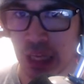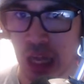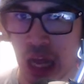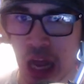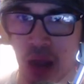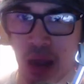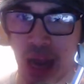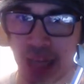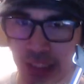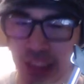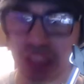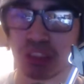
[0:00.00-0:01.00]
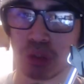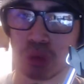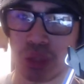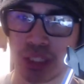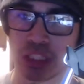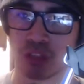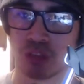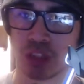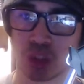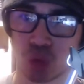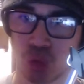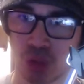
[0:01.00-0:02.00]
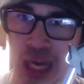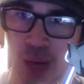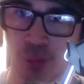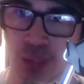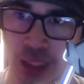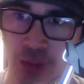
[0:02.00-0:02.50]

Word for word: I did do individual Owl House